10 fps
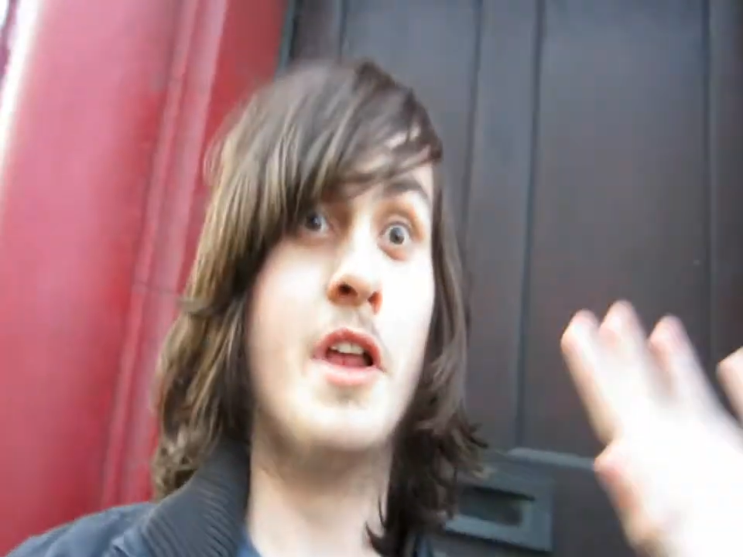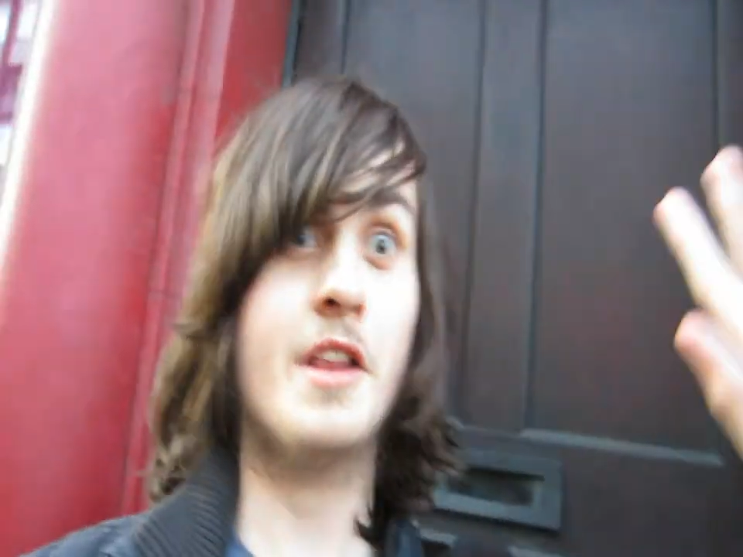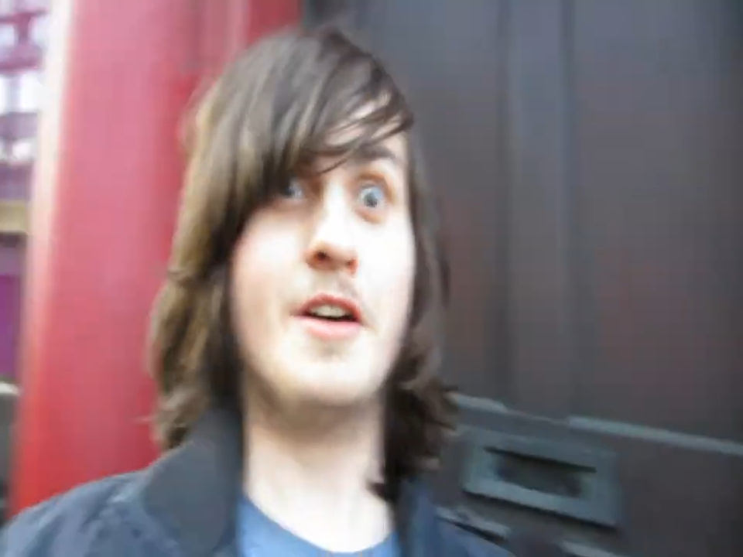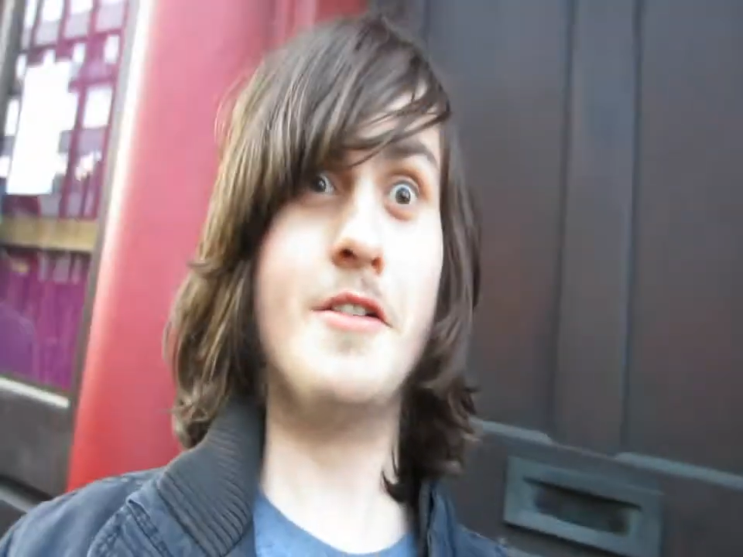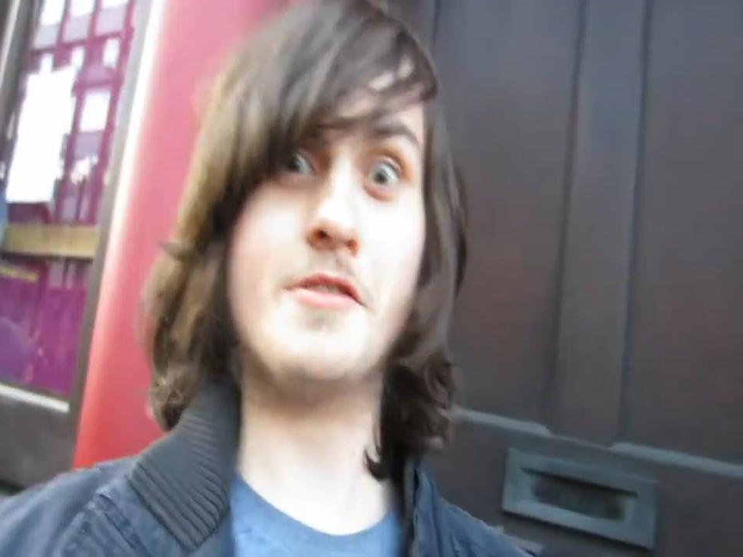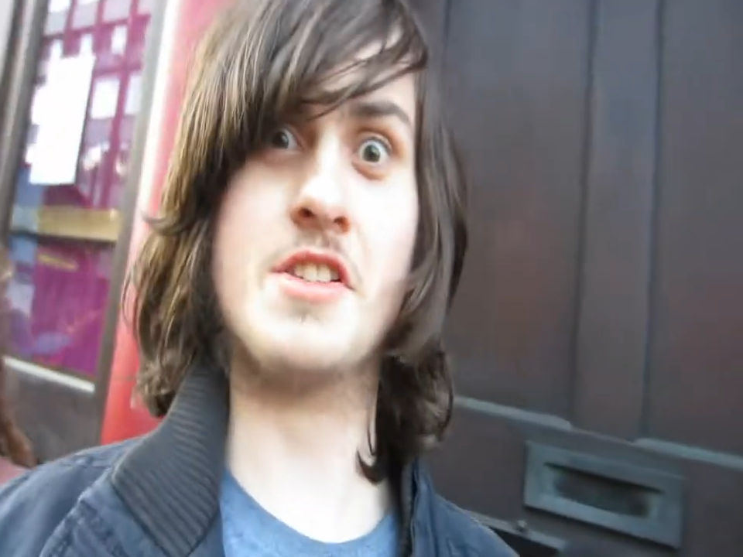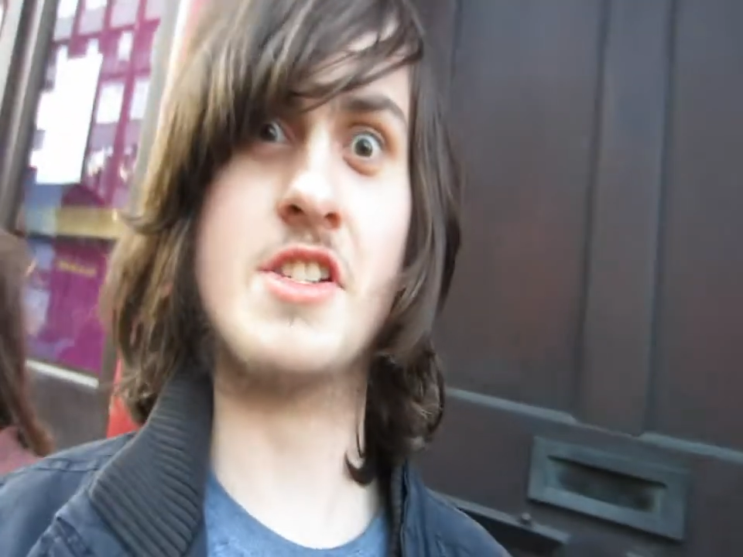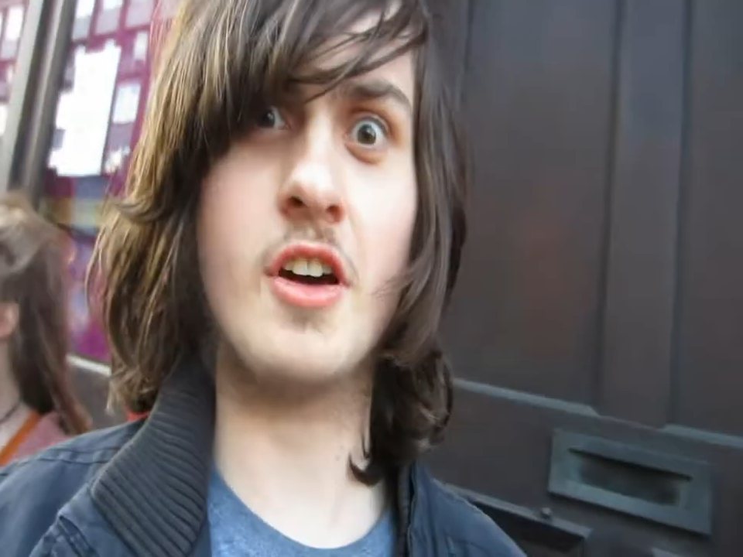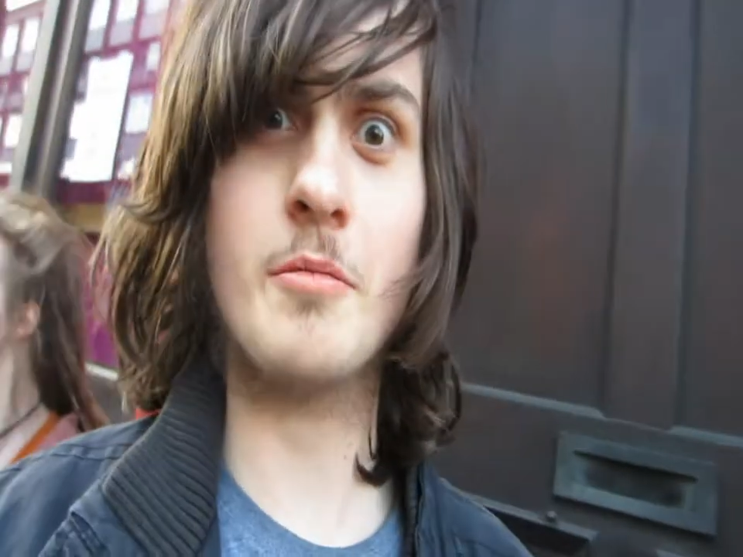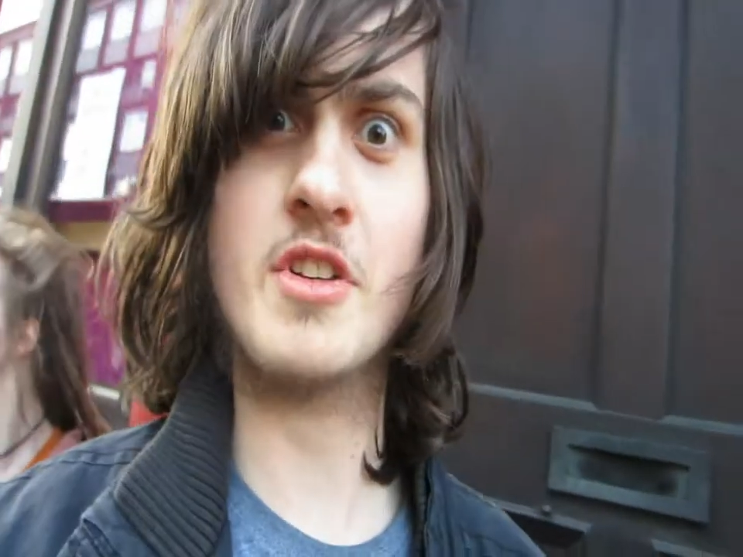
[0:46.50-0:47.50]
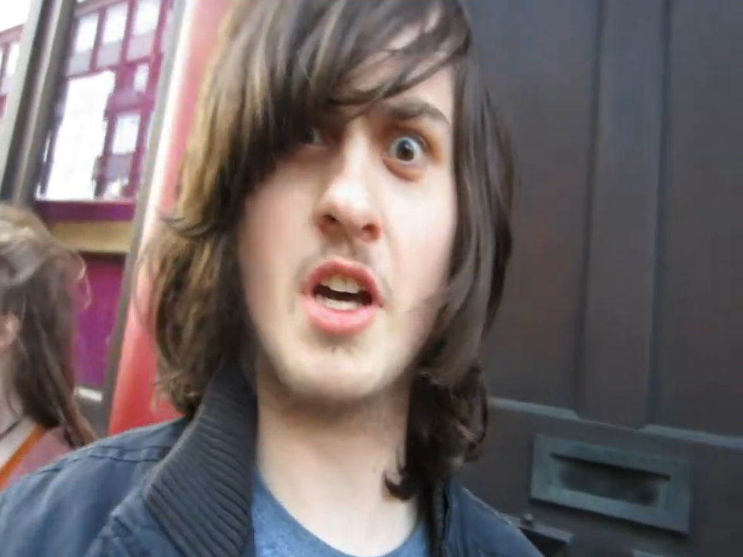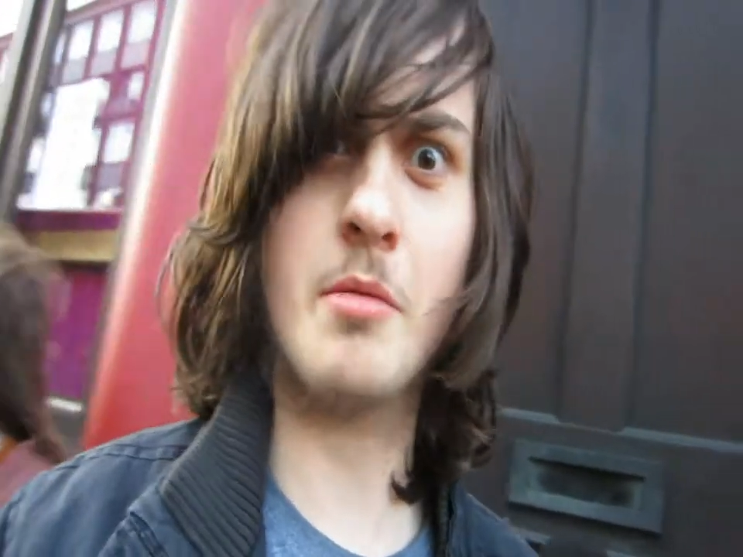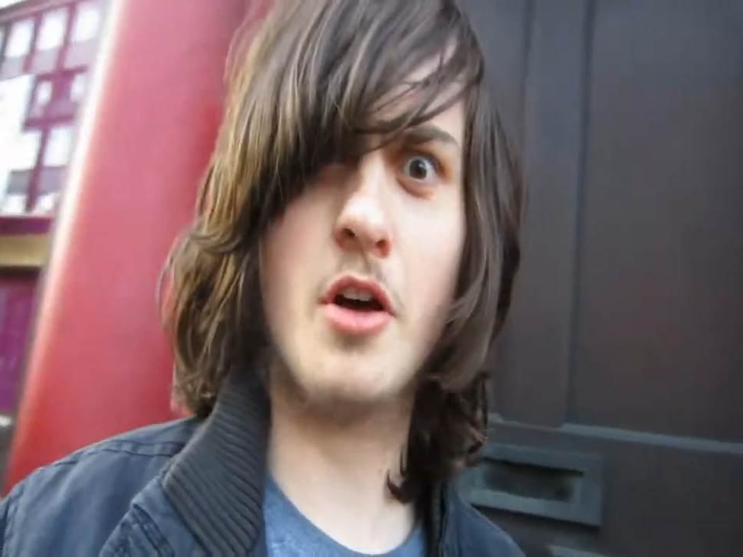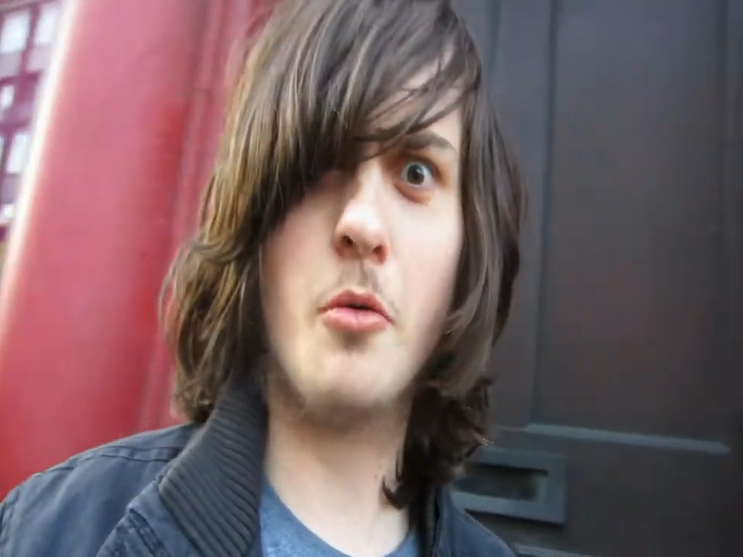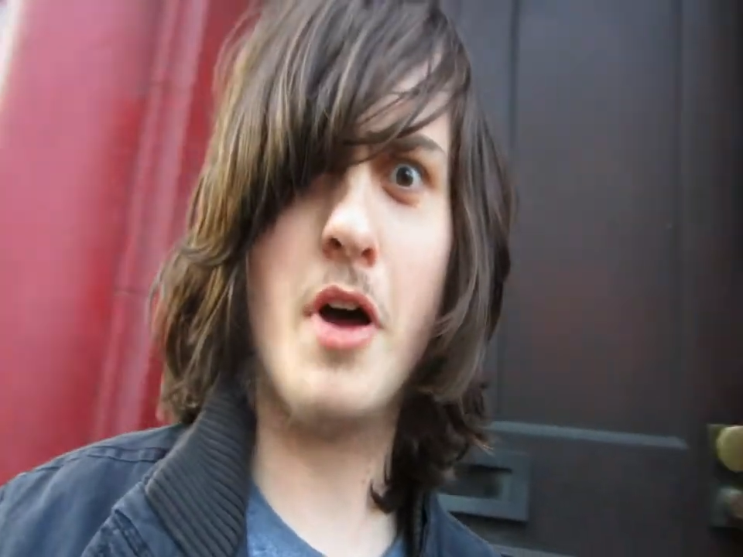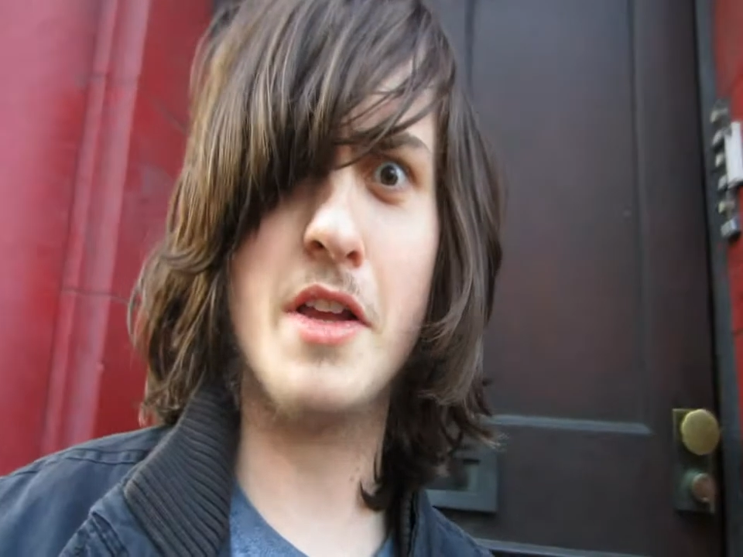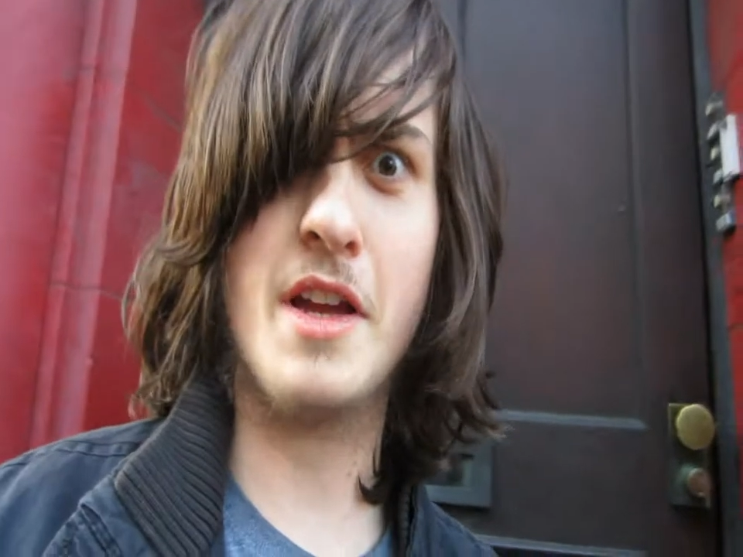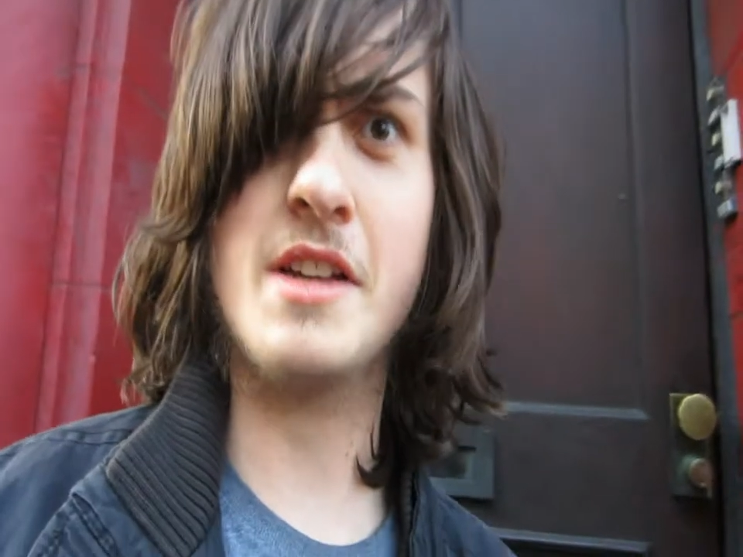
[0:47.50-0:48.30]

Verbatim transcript: Well, hello, this is Ogma001,